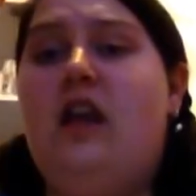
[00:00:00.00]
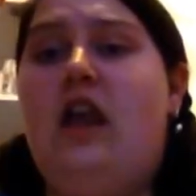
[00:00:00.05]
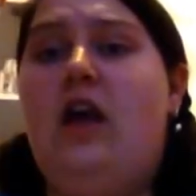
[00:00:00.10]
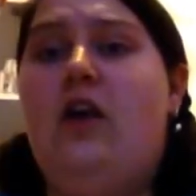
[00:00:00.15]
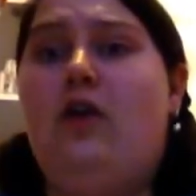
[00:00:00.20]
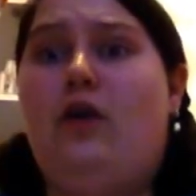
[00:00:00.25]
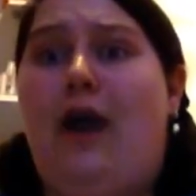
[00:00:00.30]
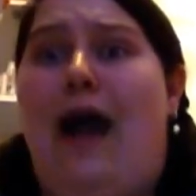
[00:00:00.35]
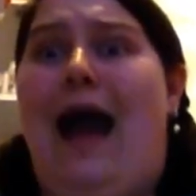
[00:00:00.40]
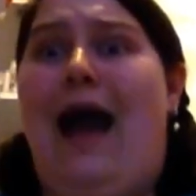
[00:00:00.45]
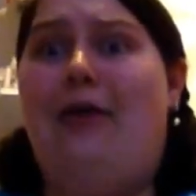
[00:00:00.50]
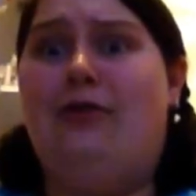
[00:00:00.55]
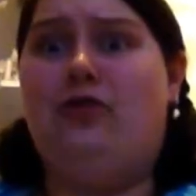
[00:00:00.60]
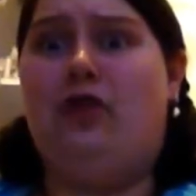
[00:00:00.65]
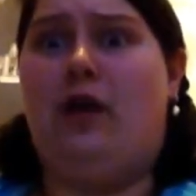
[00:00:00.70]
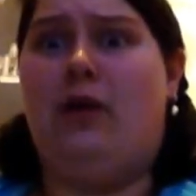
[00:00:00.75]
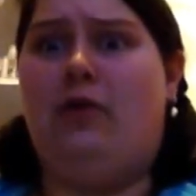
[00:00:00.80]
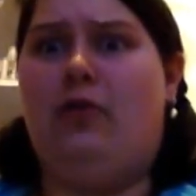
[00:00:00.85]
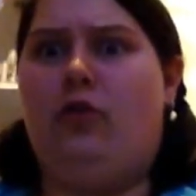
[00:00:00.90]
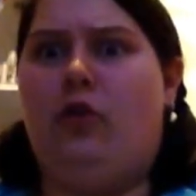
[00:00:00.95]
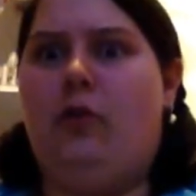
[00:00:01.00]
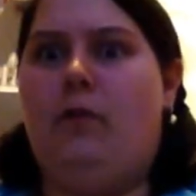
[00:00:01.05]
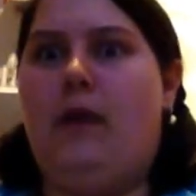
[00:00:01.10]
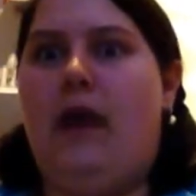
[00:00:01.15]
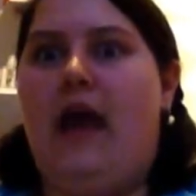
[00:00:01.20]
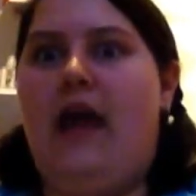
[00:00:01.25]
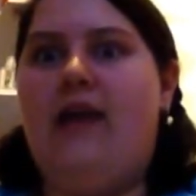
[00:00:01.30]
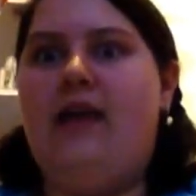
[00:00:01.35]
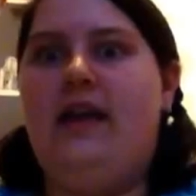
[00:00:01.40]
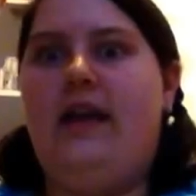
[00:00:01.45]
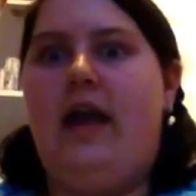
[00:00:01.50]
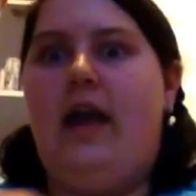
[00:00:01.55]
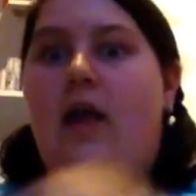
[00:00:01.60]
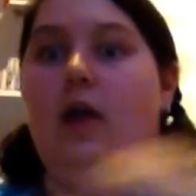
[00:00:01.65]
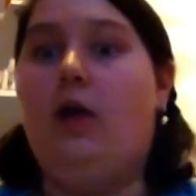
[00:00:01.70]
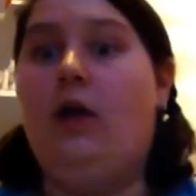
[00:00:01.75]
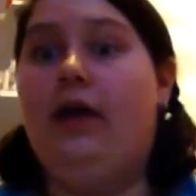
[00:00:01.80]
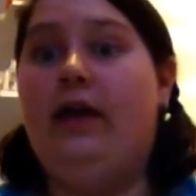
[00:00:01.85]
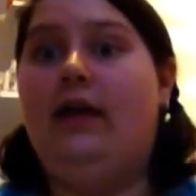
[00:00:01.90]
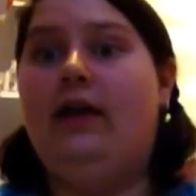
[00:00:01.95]
local Andran group and you get
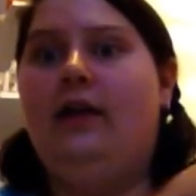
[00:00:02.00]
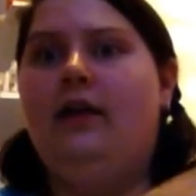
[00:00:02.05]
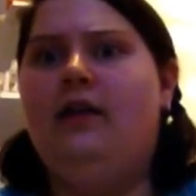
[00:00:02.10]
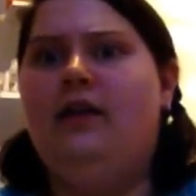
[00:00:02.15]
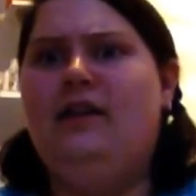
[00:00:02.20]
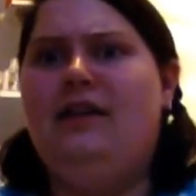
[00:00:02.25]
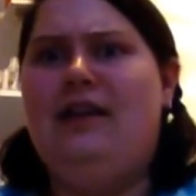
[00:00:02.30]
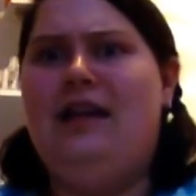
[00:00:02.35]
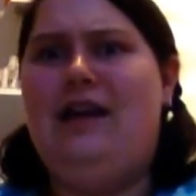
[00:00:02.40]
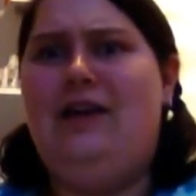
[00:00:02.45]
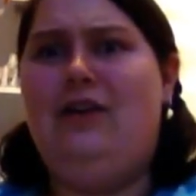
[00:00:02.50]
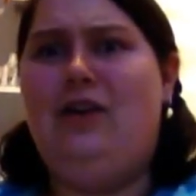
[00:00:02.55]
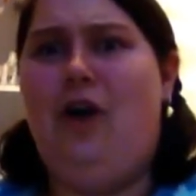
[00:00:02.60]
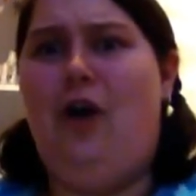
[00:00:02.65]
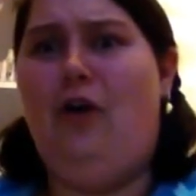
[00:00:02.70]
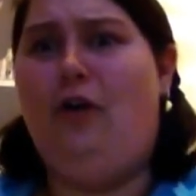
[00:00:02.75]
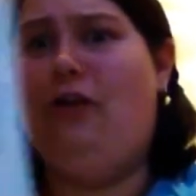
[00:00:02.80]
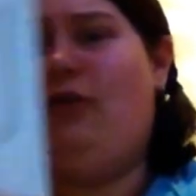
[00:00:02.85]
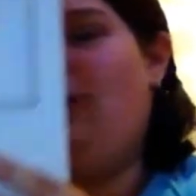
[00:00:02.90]
killed off.